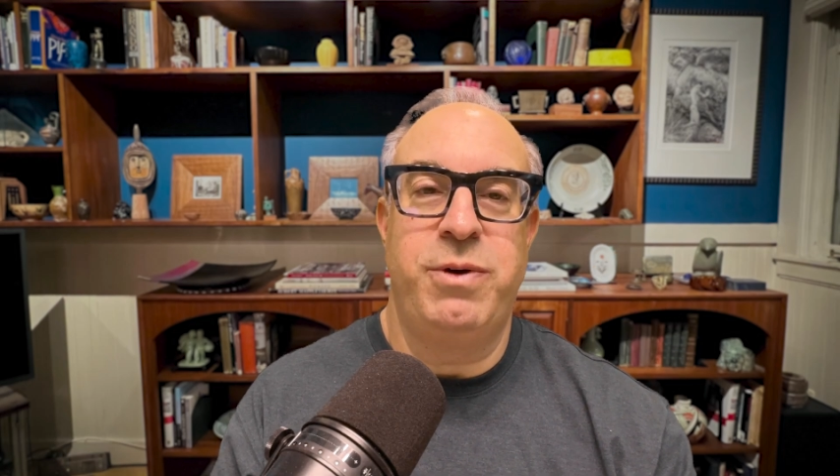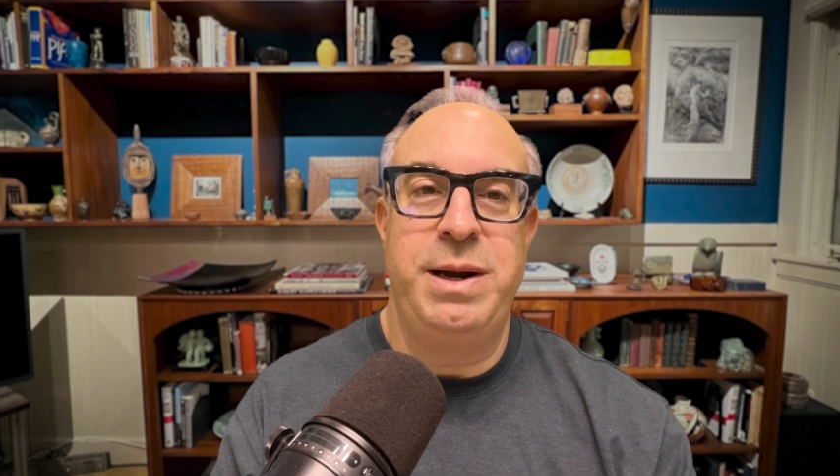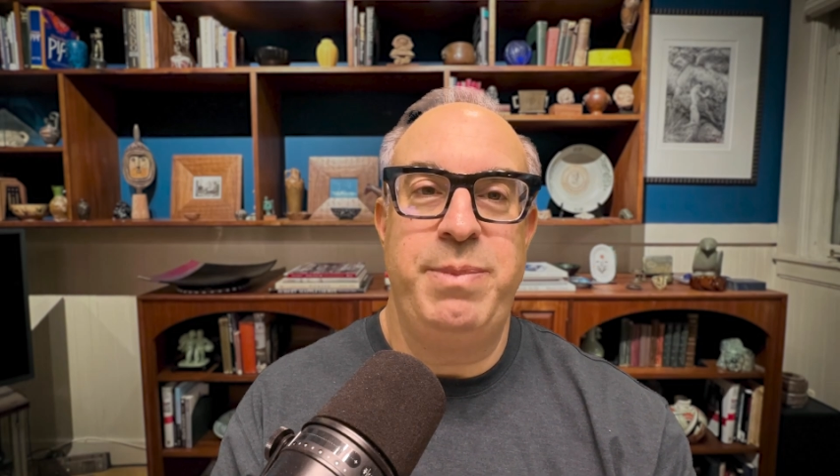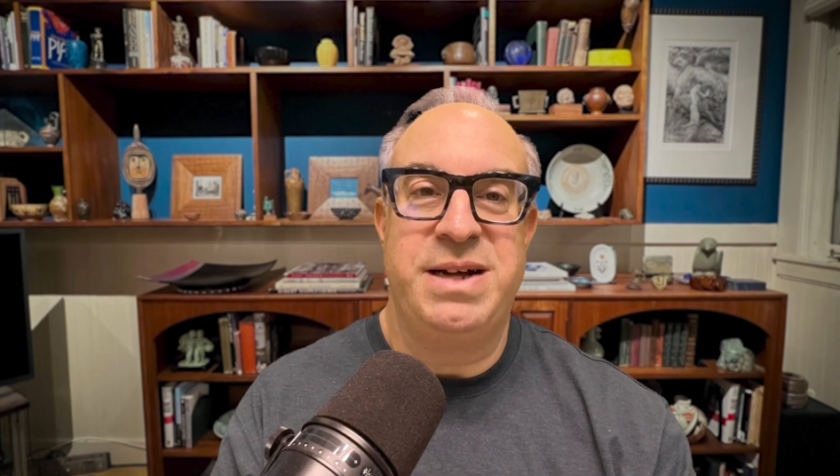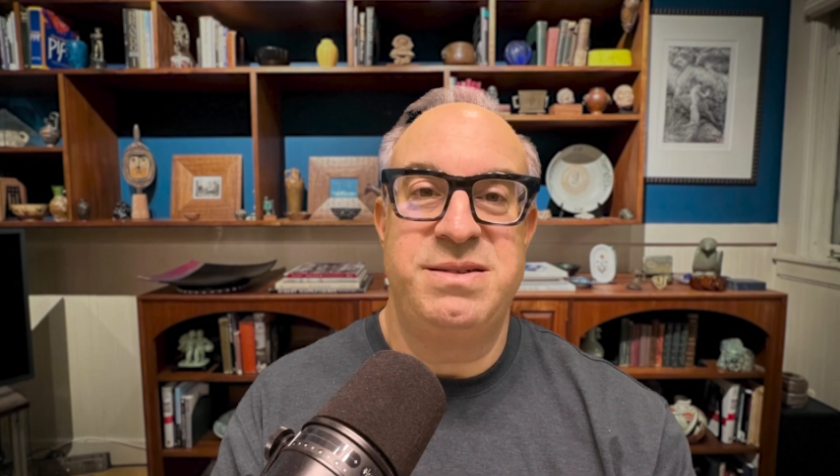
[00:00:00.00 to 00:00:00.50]

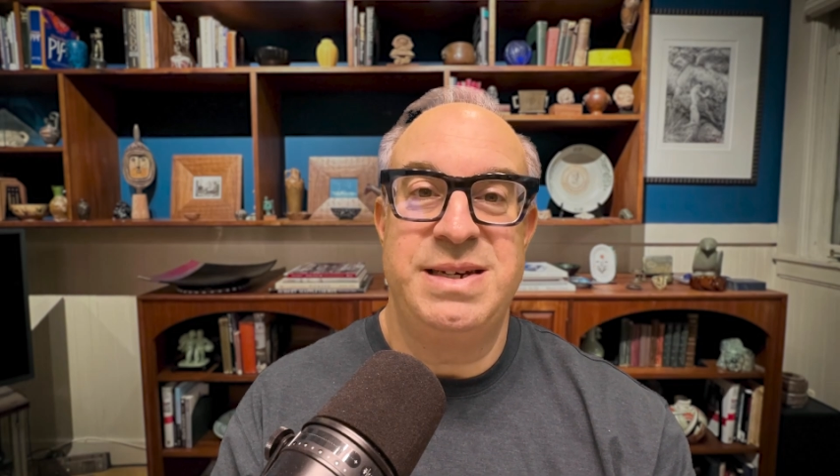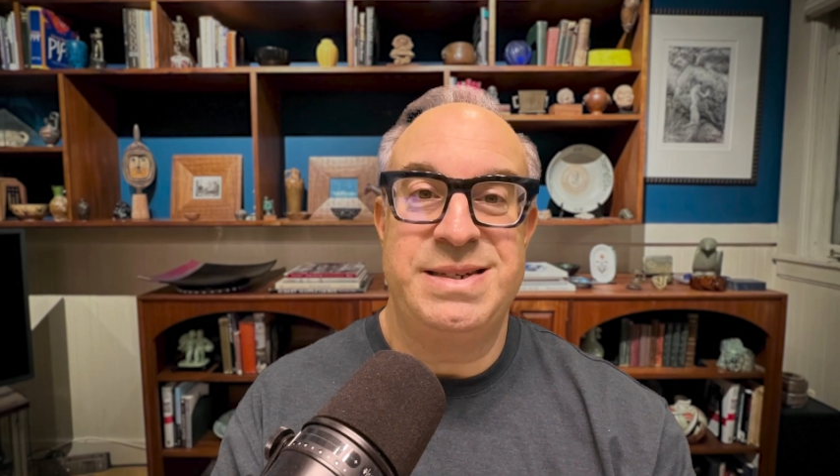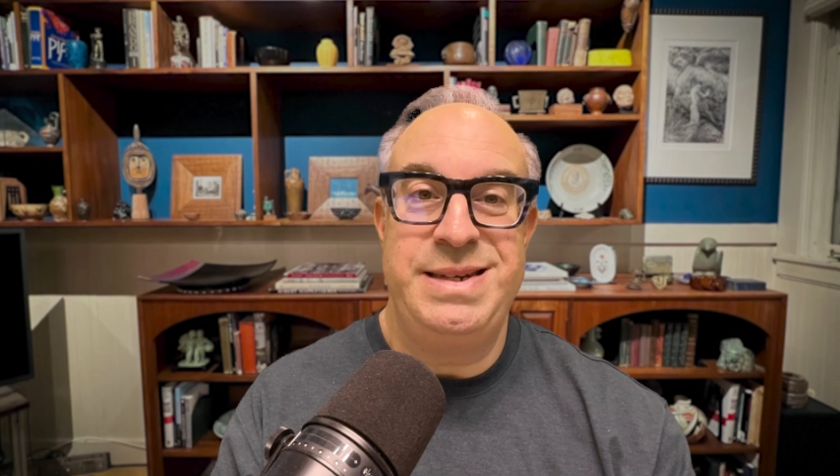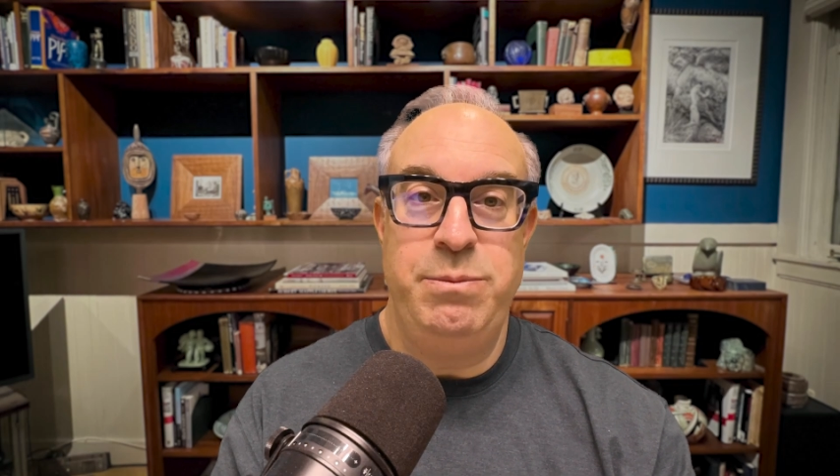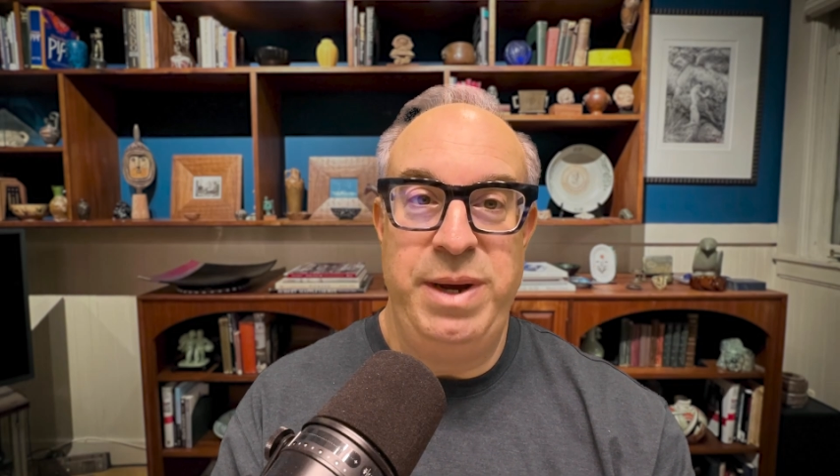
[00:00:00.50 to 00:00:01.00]
run about
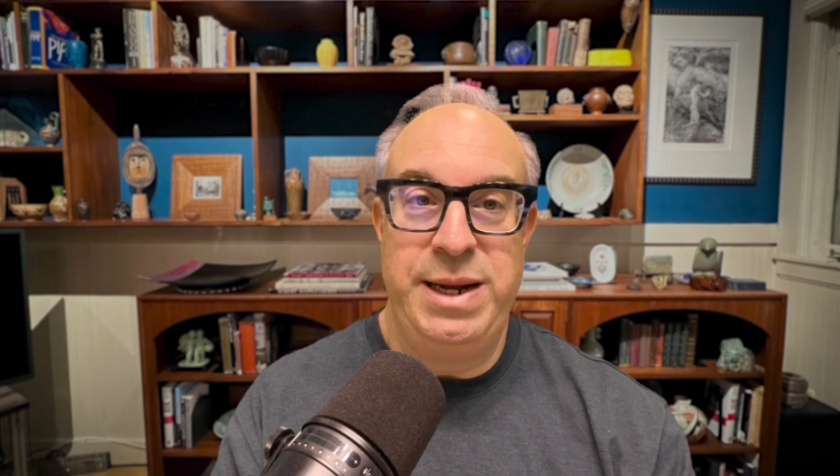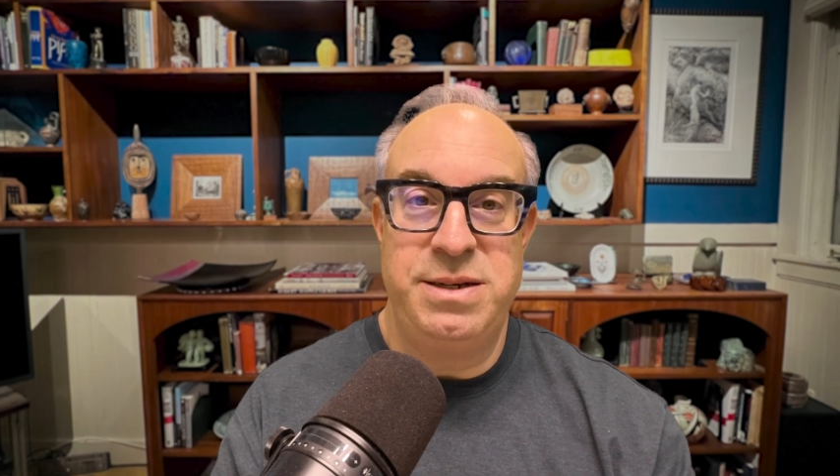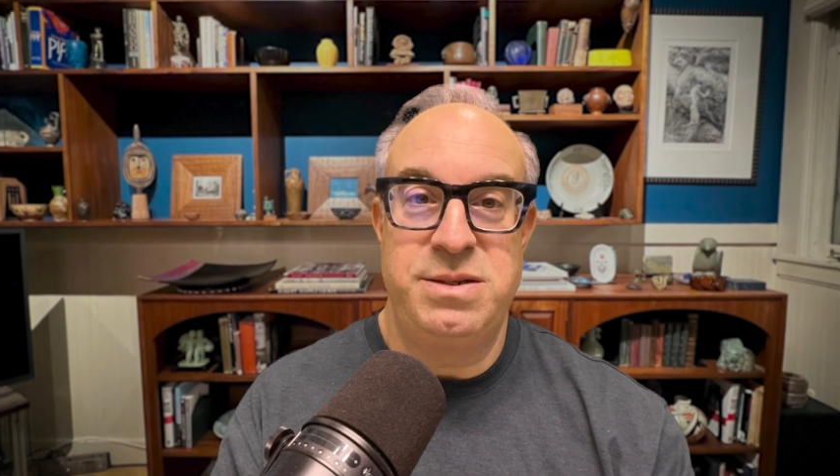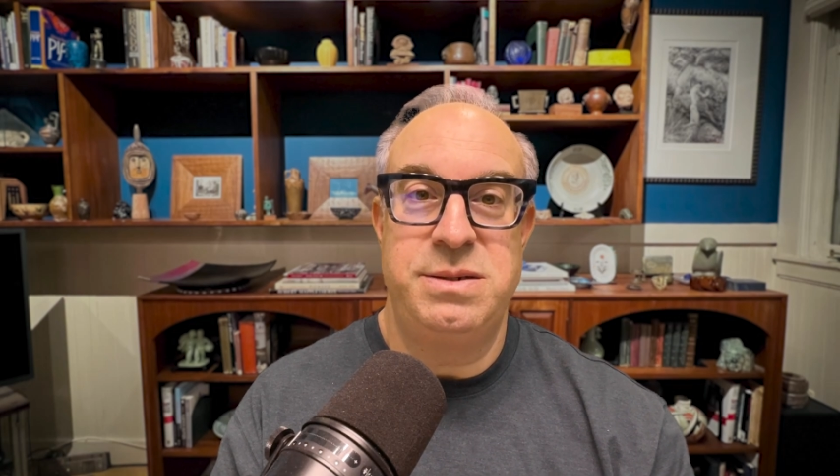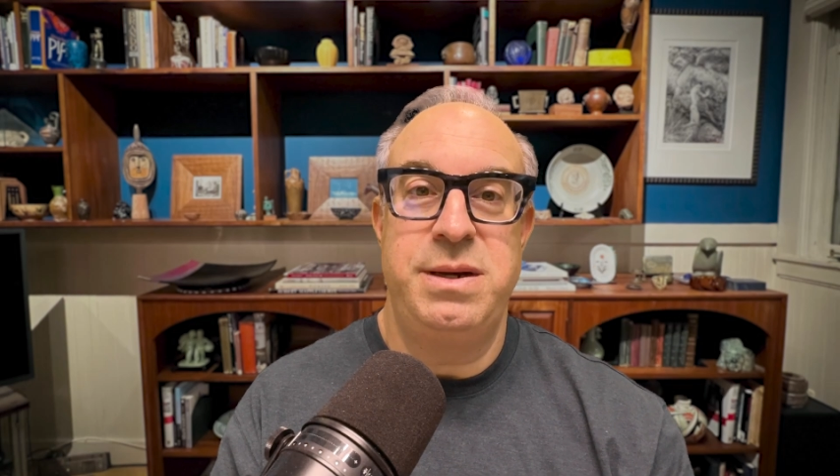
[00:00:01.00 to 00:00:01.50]
60 minutes